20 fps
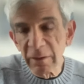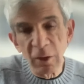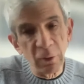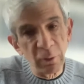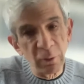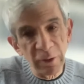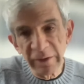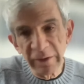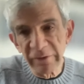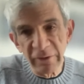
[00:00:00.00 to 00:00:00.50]

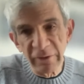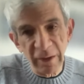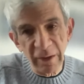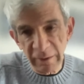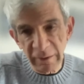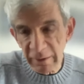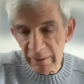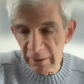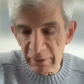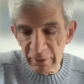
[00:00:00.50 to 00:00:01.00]
No, it is
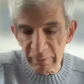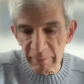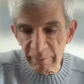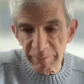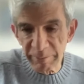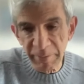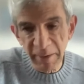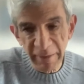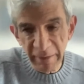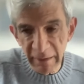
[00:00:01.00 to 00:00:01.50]
not cleared
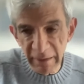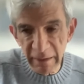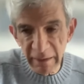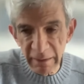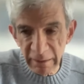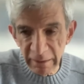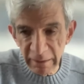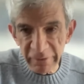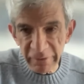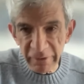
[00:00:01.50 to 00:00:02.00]
by the
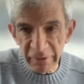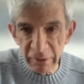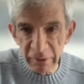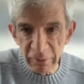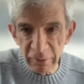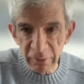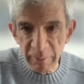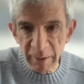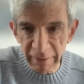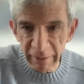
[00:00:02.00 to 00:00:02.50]
kidney. It's
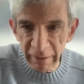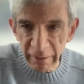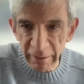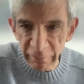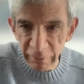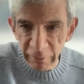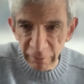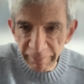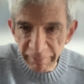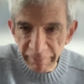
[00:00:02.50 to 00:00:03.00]
cleared by the
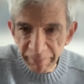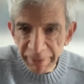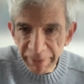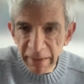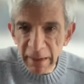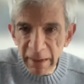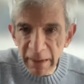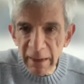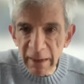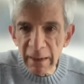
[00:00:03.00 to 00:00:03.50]
liver.
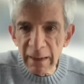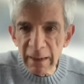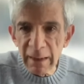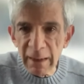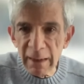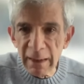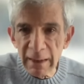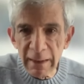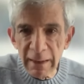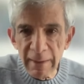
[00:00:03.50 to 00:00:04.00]

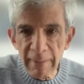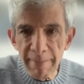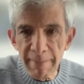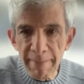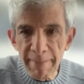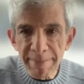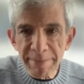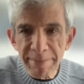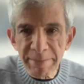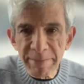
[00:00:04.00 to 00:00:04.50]

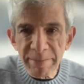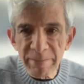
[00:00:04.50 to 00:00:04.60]
Um,